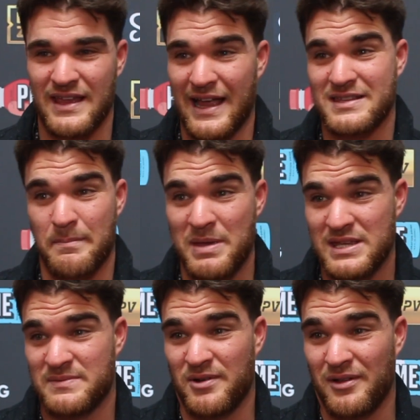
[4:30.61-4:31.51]
That guy's a
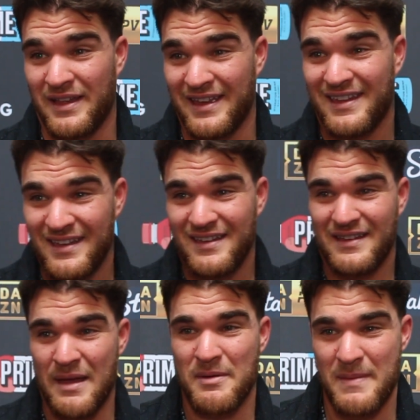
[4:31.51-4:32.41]
beast, bro. Like
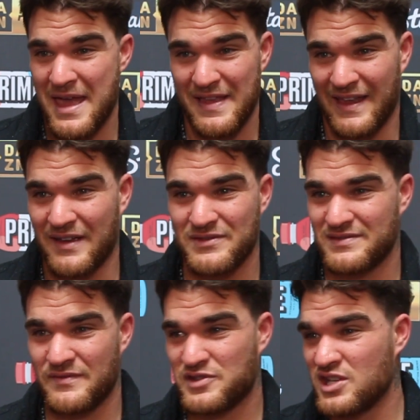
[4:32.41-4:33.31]
MMA, like if
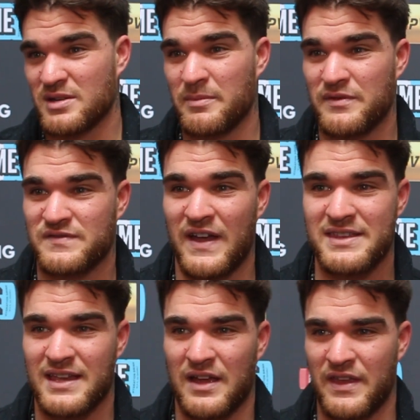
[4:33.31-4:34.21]
you've seen some of his
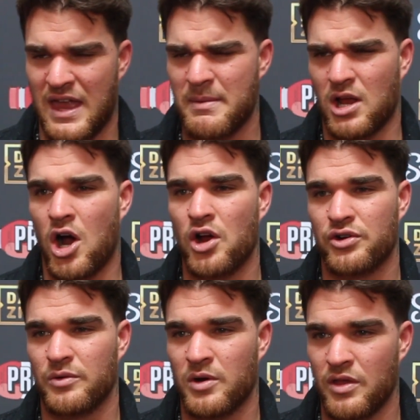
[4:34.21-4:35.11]
fights, like I think him and
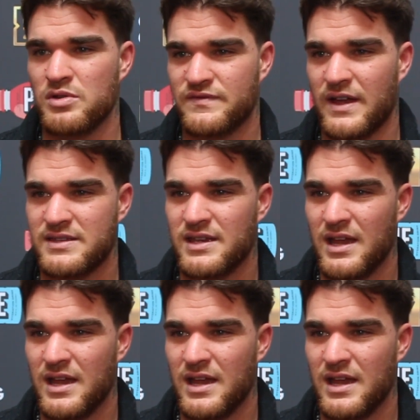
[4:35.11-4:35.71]
Connor, one of those fights,